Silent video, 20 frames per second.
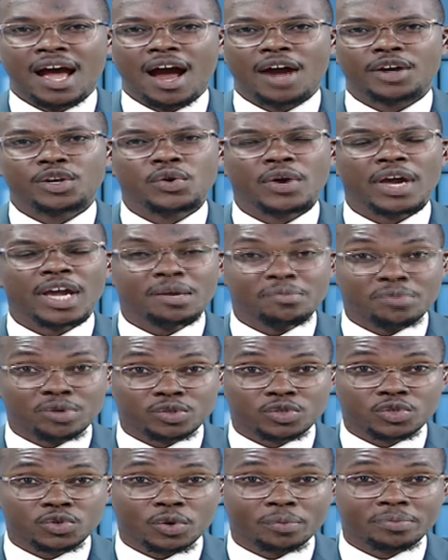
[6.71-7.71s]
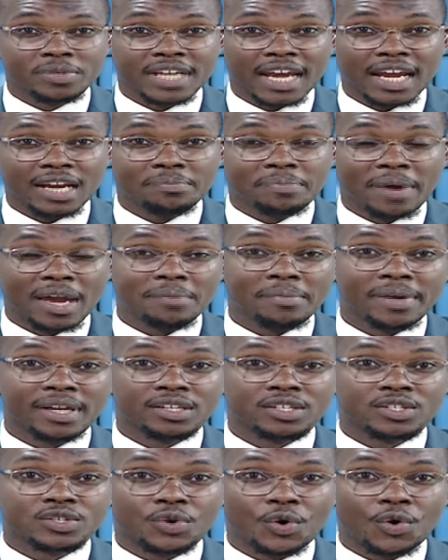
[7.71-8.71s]
Are you able to obtain
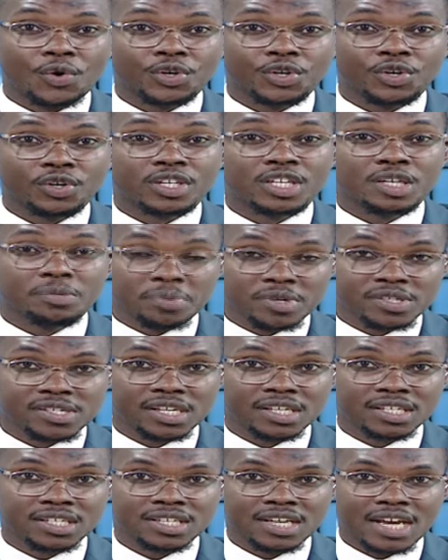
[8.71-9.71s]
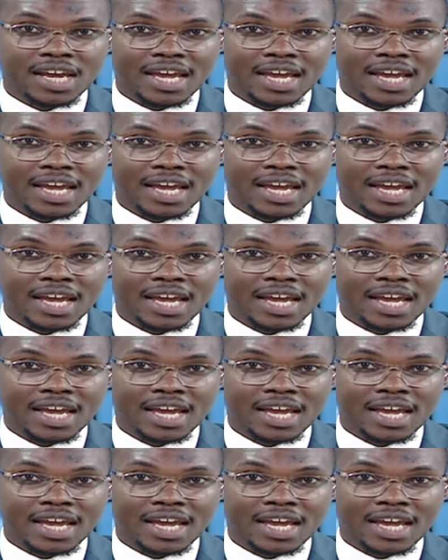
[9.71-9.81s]
payment on your deposit?